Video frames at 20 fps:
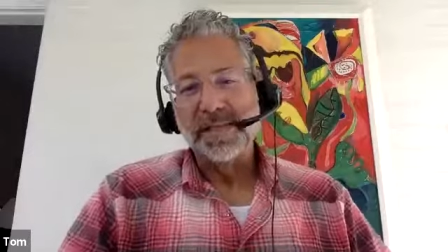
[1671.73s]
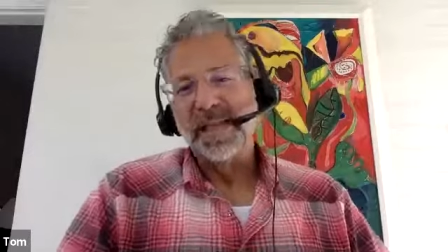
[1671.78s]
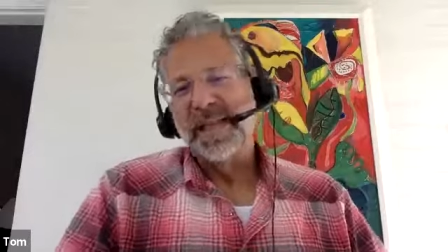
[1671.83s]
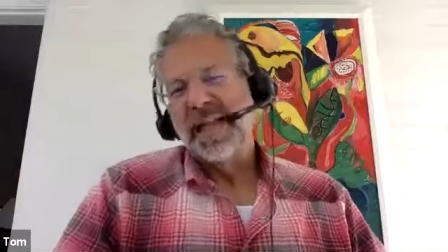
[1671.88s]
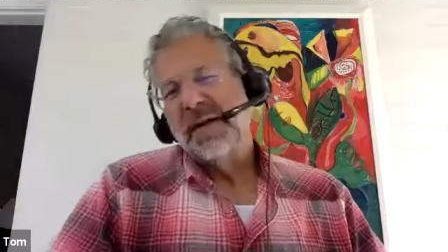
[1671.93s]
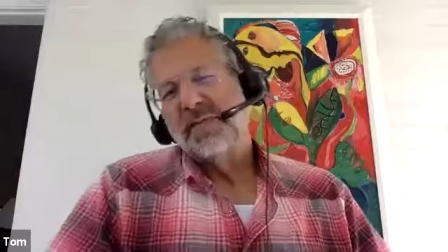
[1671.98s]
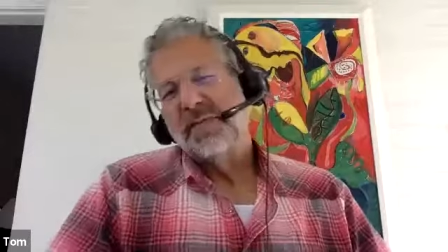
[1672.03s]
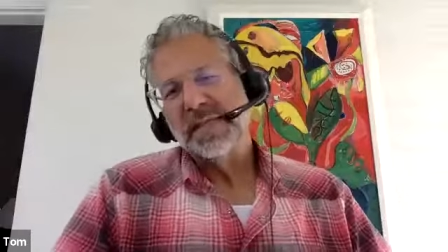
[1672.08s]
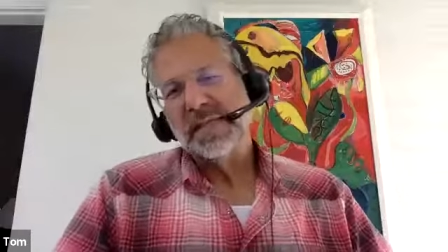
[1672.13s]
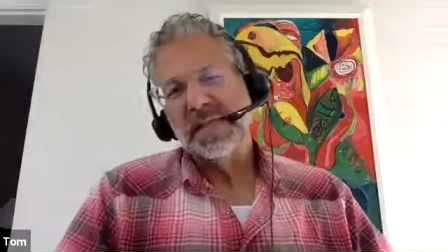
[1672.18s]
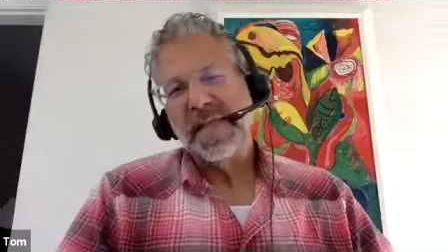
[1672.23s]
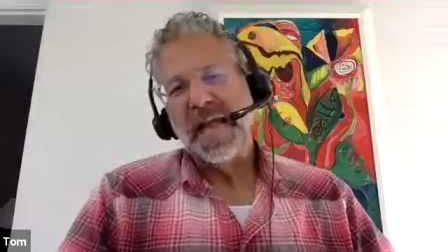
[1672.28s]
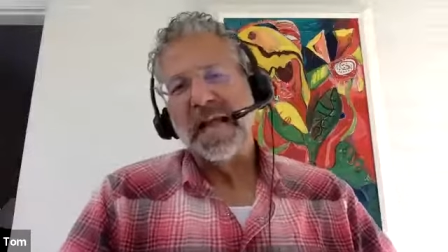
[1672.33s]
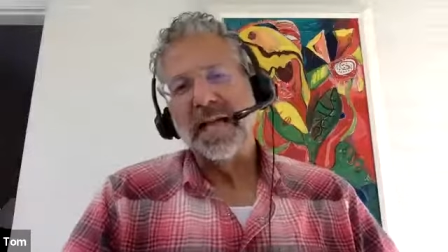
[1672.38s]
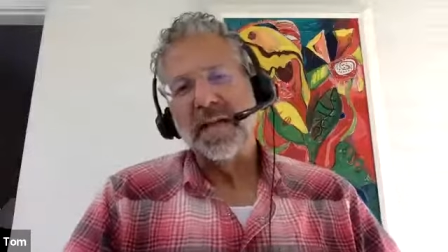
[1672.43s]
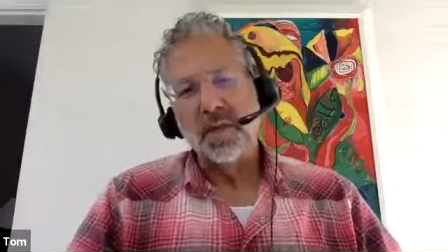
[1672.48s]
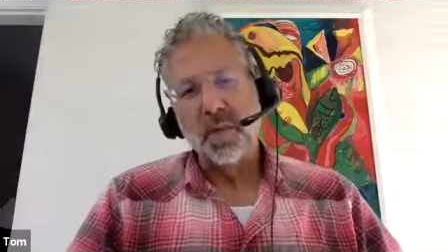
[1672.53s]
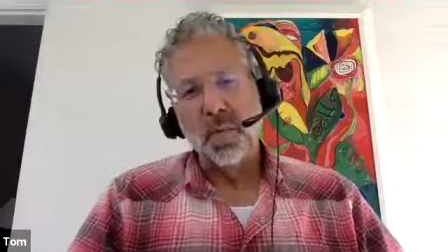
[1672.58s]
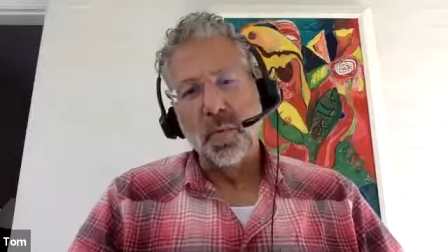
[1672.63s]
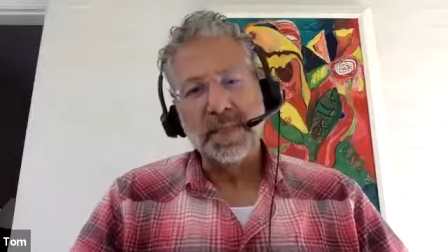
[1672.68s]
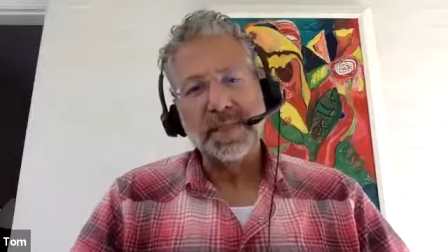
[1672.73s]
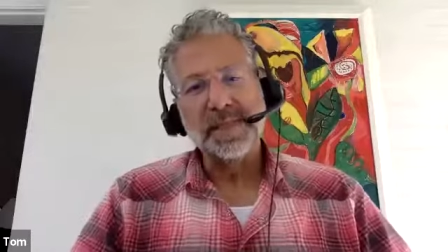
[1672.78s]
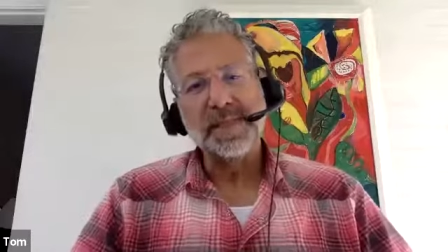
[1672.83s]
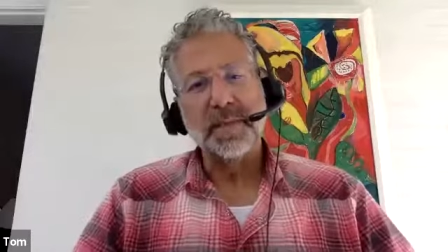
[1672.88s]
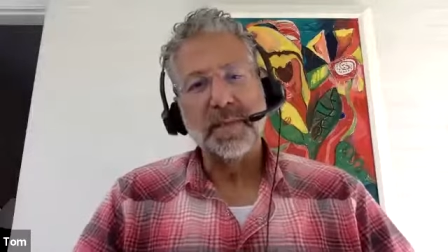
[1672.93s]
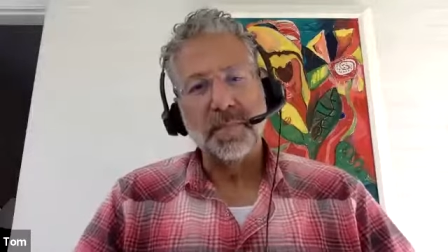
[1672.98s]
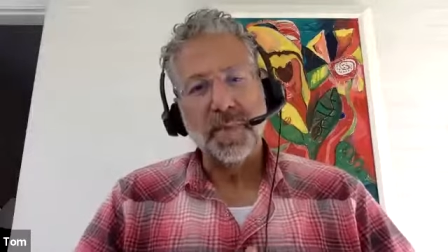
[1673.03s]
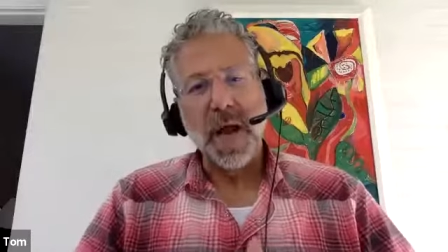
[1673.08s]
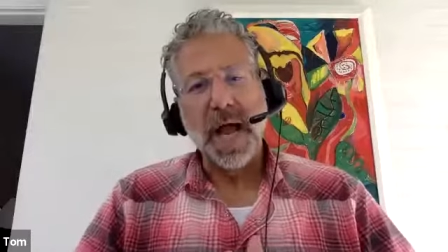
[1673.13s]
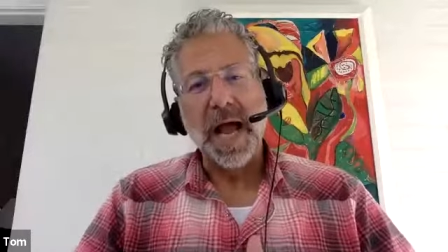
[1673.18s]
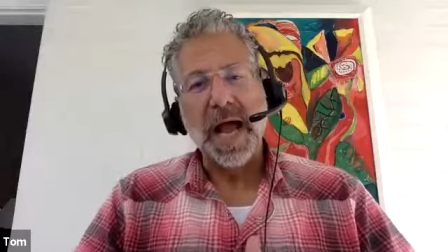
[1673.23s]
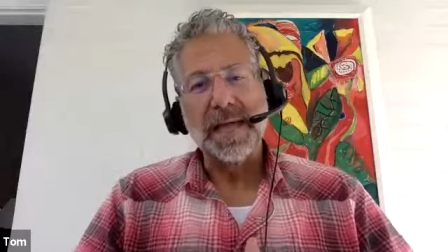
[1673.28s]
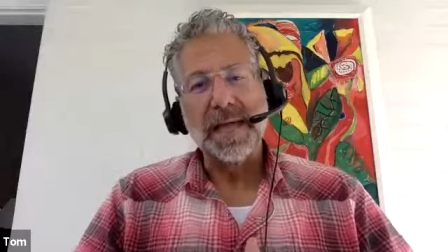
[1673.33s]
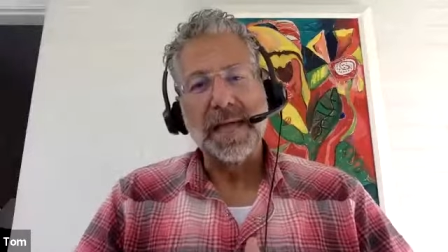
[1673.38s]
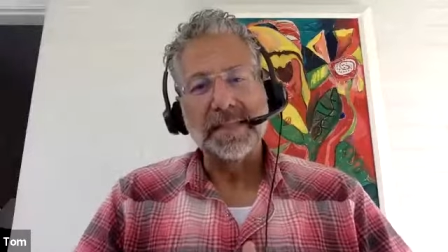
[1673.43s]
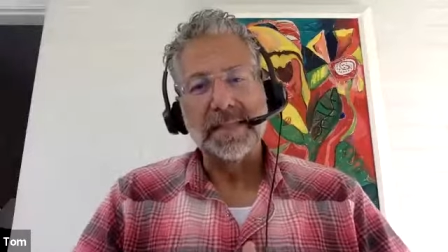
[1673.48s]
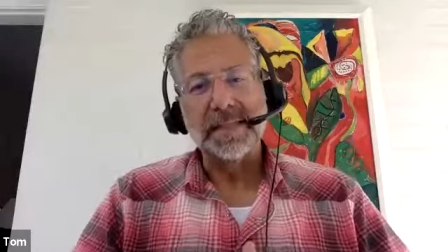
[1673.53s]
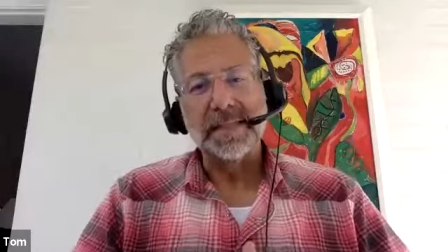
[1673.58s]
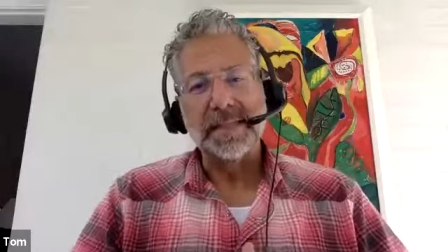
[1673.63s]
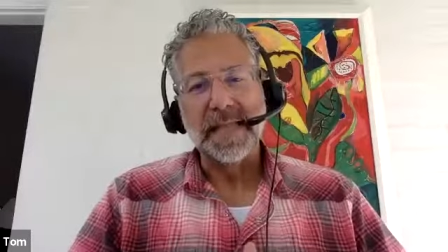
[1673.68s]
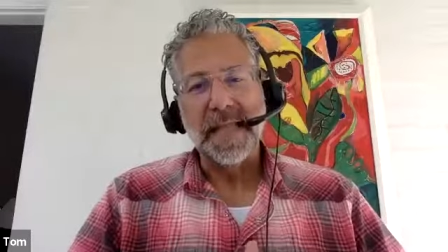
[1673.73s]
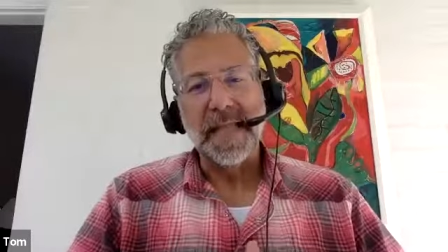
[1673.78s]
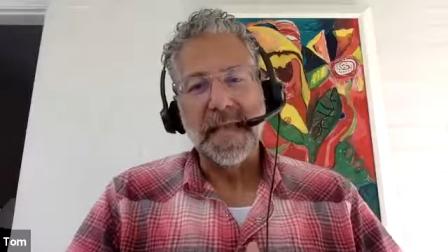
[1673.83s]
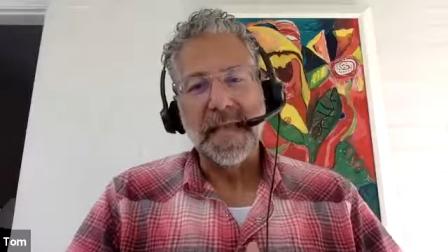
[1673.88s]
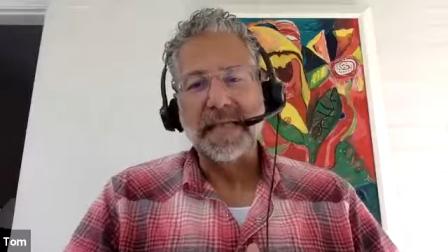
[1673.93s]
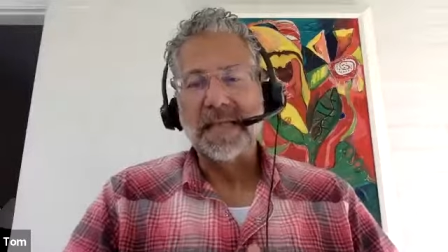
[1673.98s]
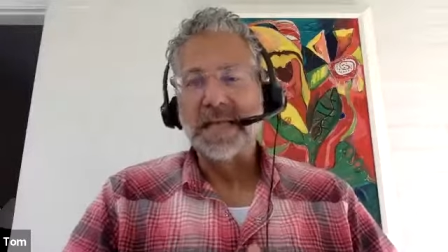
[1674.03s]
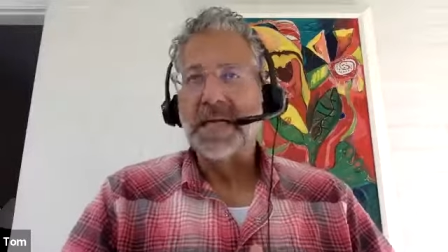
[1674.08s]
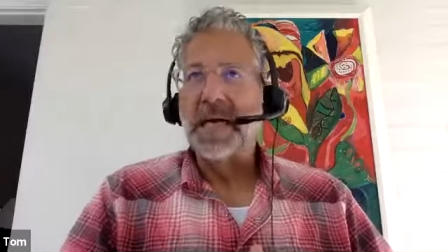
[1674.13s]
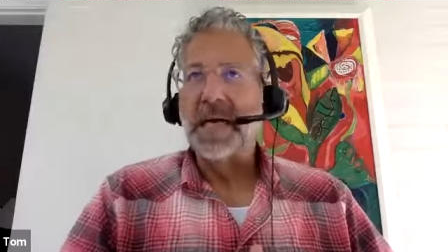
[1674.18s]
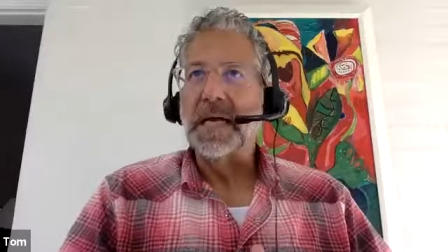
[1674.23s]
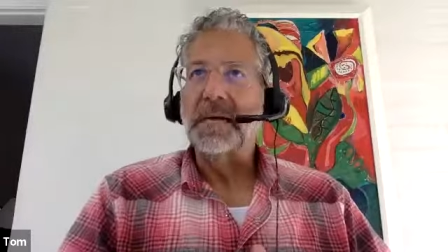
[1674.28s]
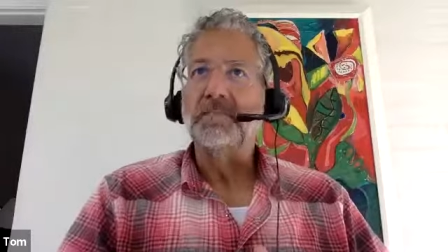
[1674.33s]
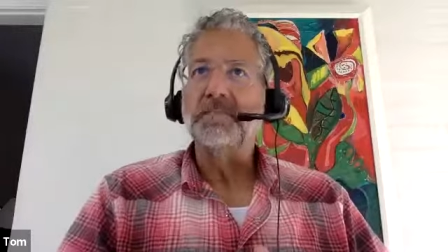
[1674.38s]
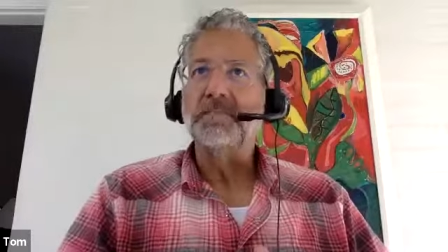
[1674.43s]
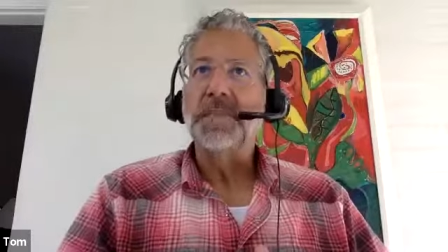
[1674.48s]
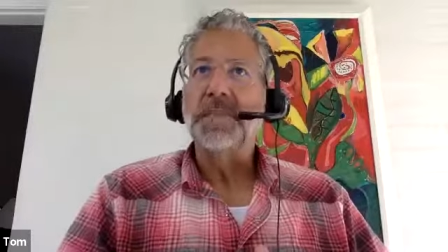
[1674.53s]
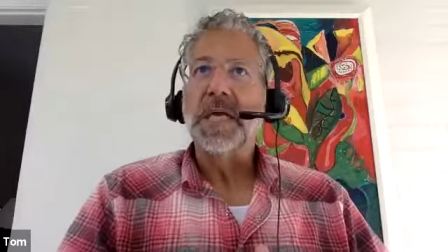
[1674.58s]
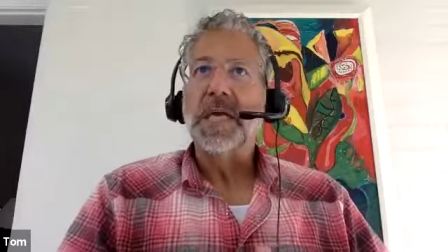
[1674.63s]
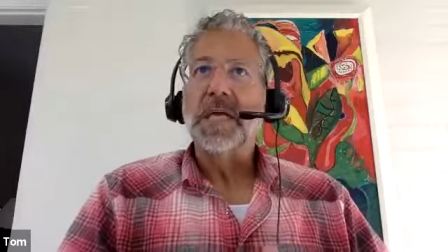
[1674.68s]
So that was kind of the one surprise is that, um,